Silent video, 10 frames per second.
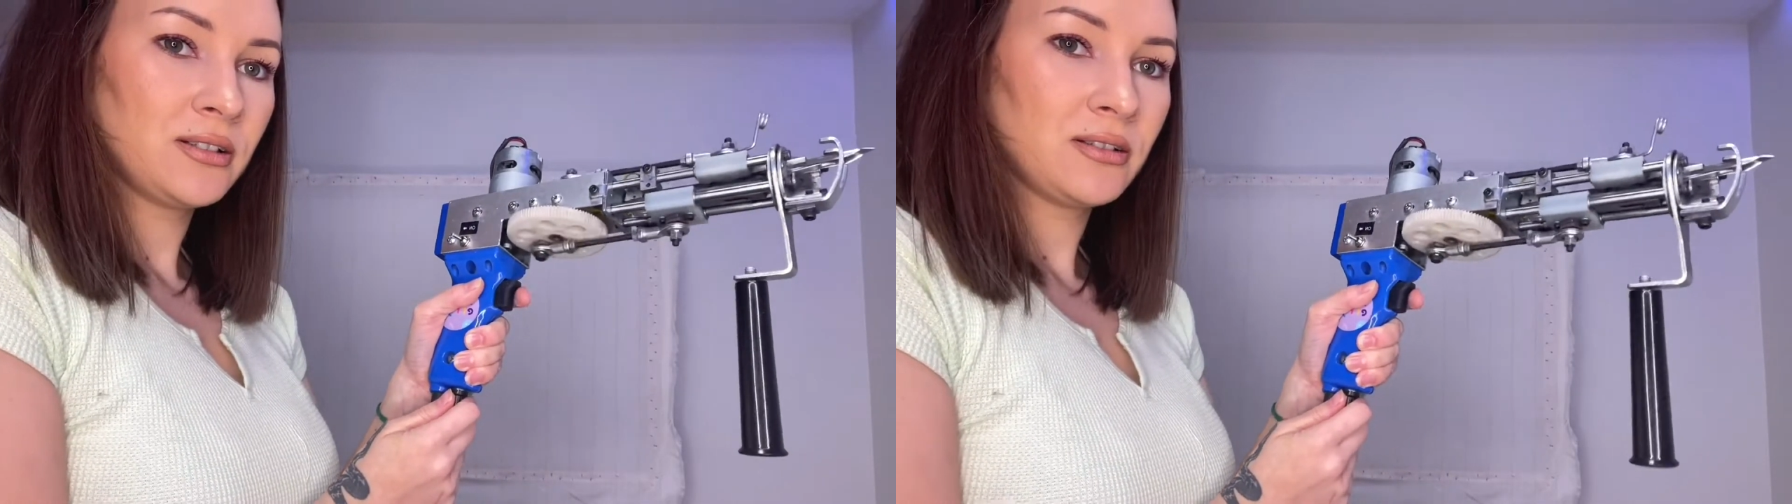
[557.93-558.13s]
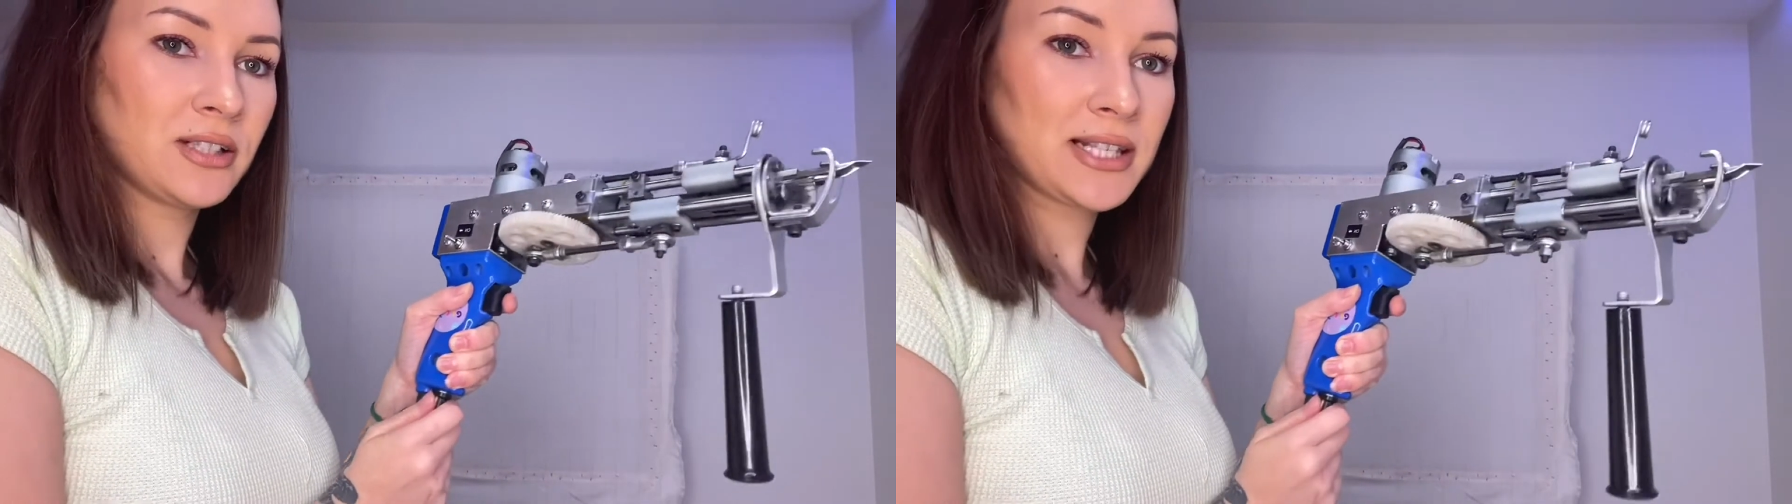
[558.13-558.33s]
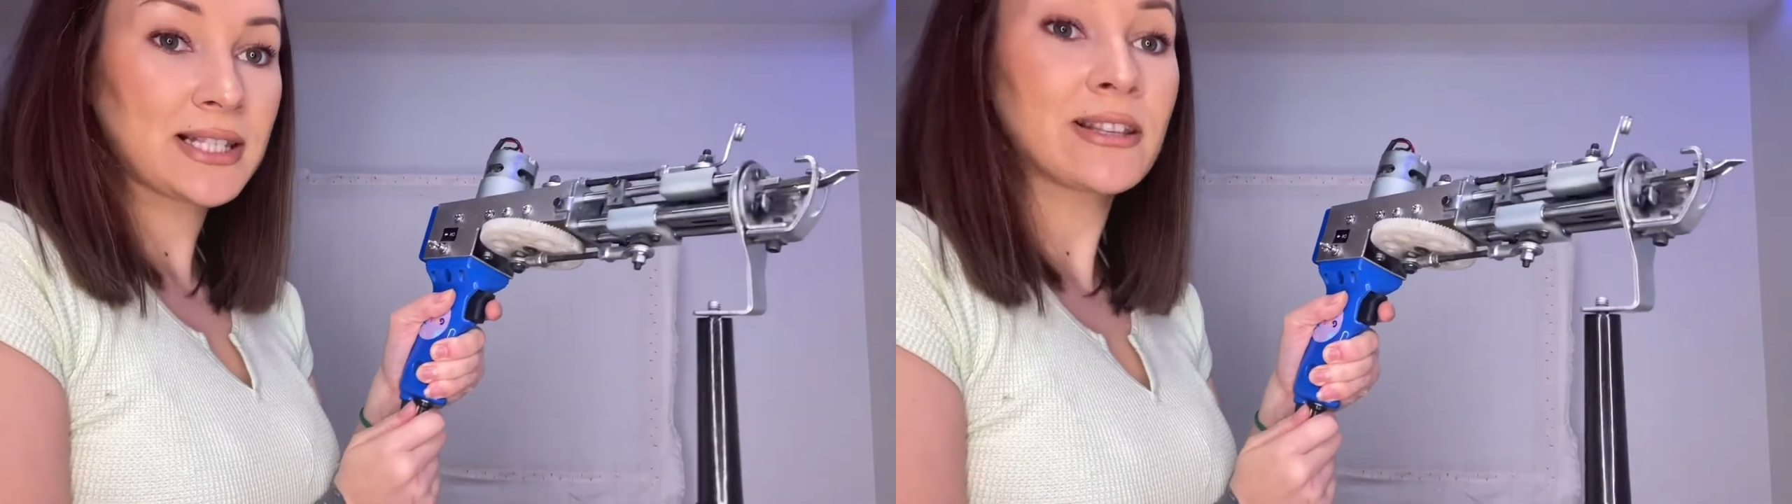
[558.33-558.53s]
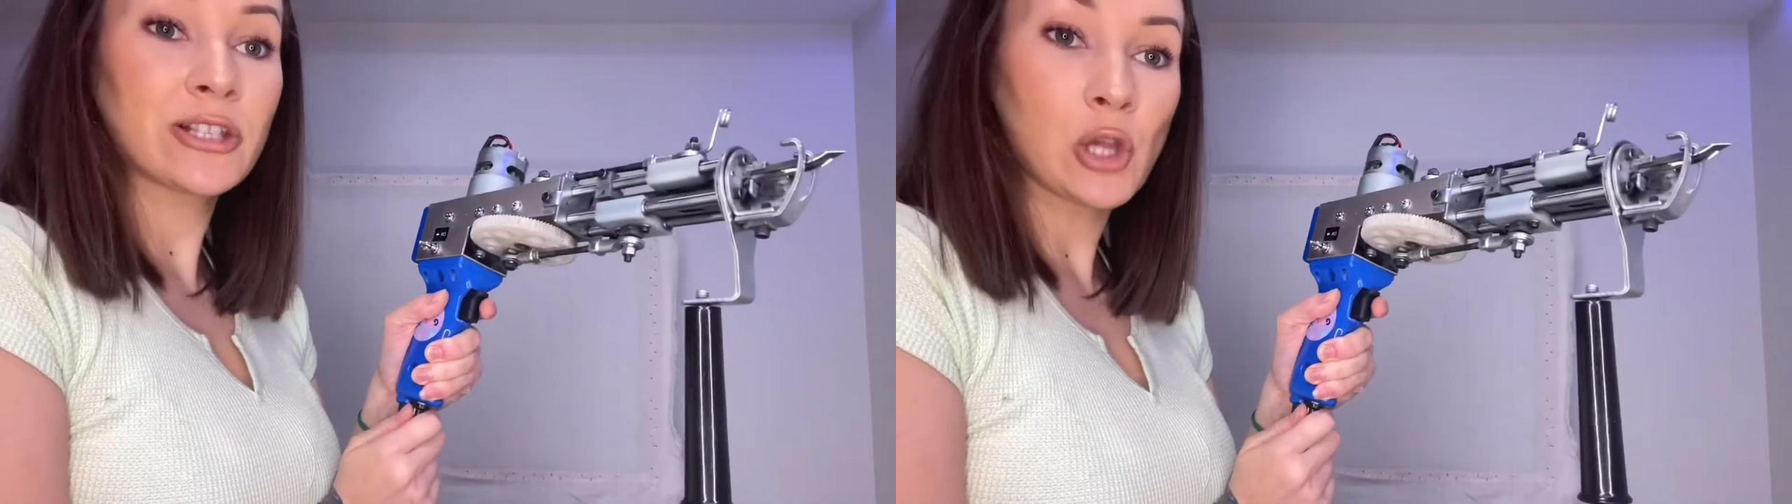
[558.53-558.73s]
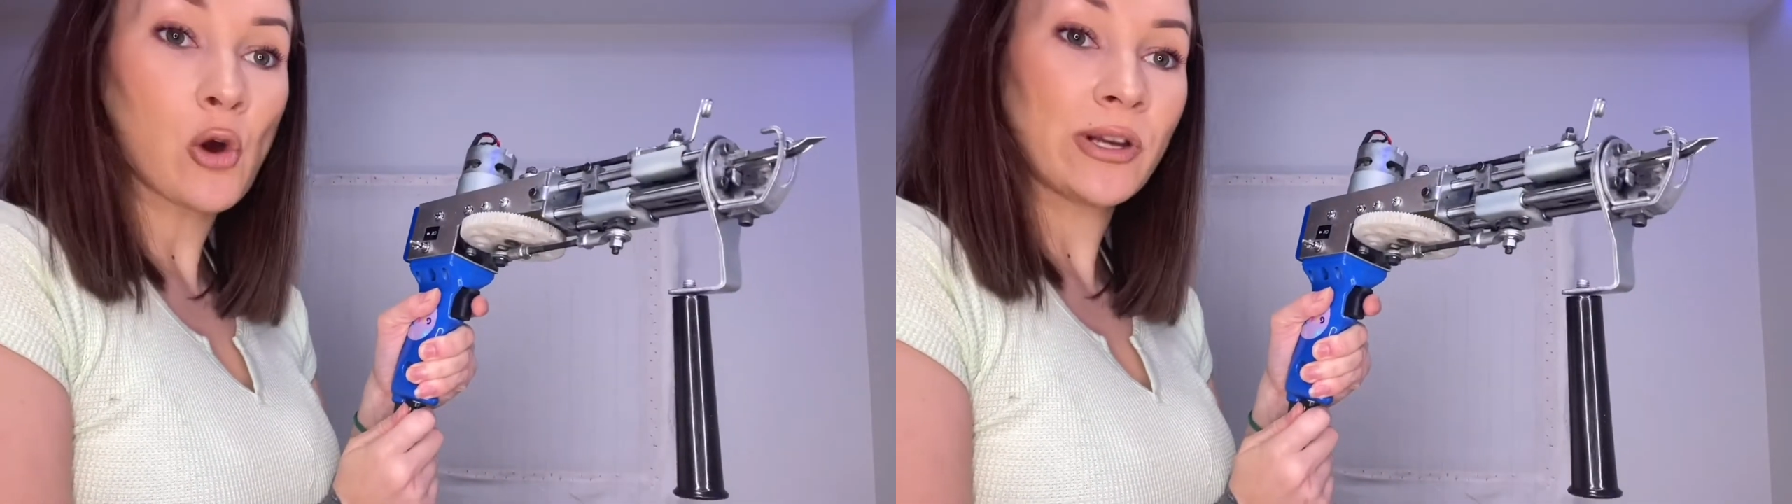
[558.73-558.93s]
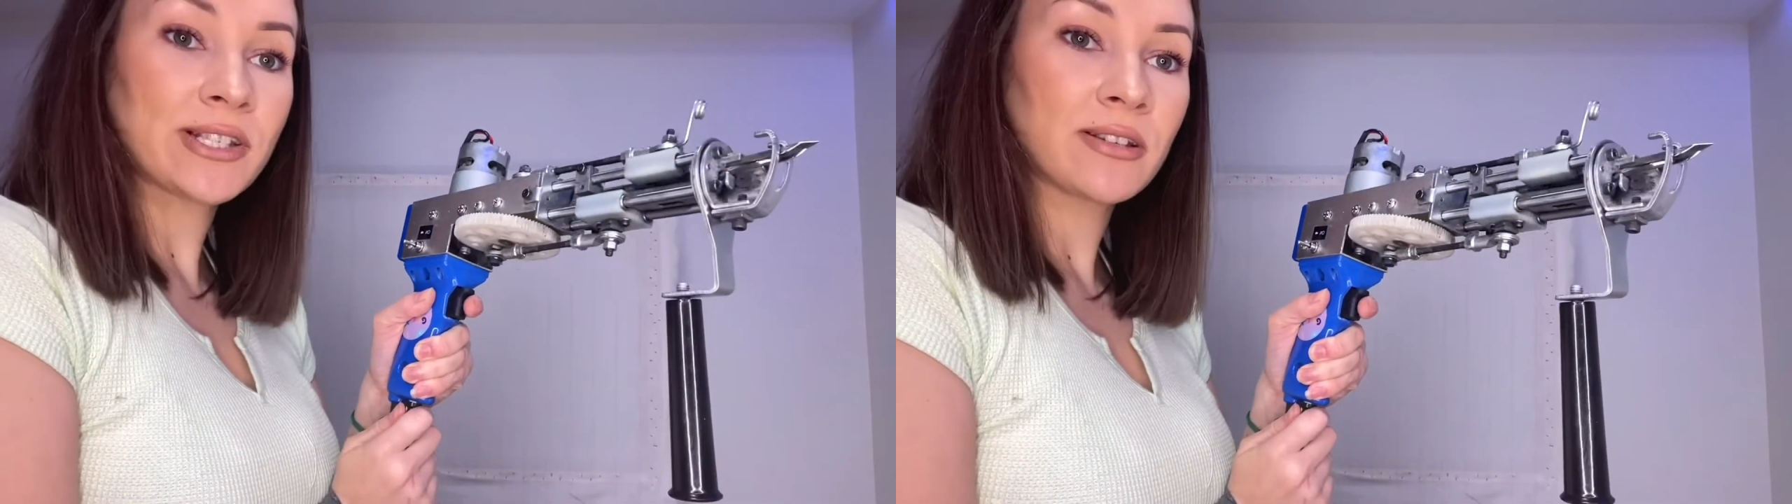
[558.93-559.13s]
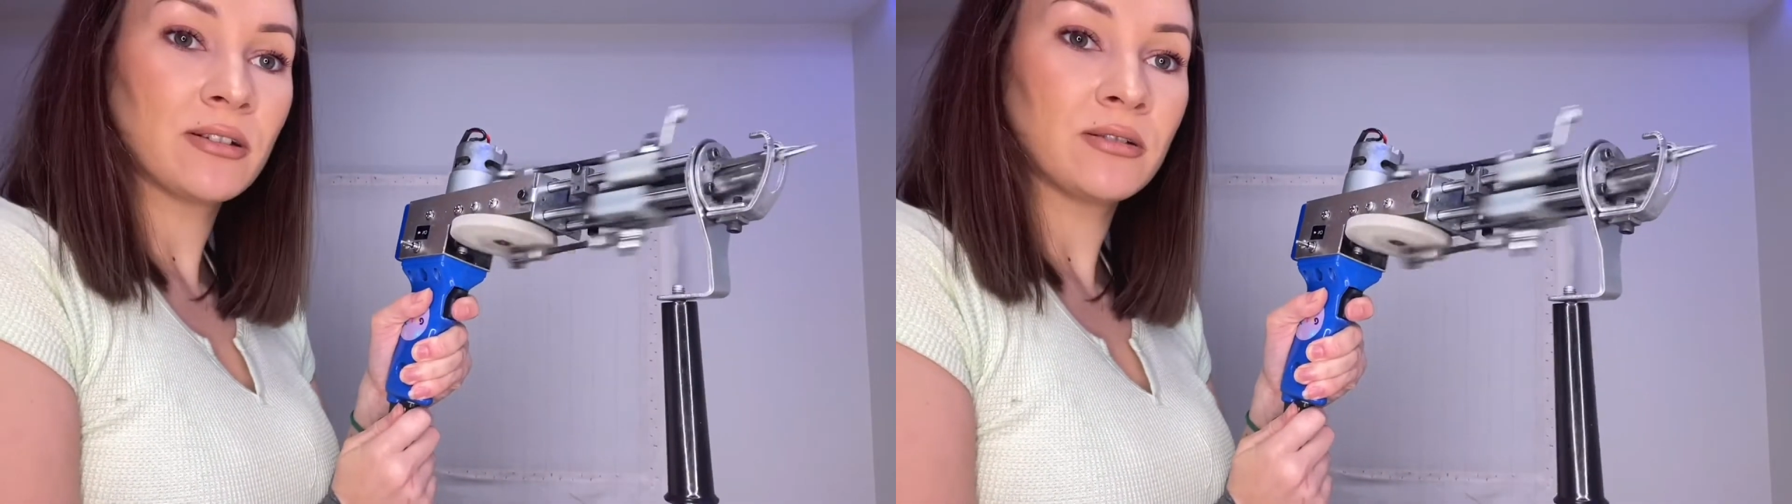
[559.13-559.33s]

this is the slowest.